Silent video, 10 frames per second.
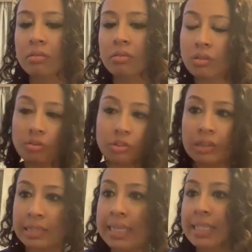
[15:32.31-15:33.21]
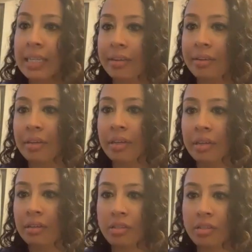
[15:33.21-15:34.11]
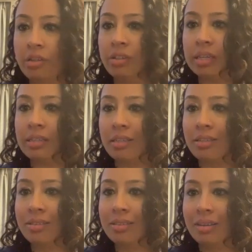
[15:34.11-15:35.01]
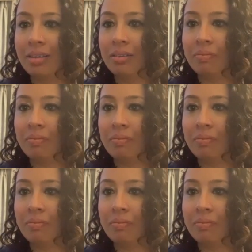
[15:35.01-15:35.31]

So you're translating this huge sentence,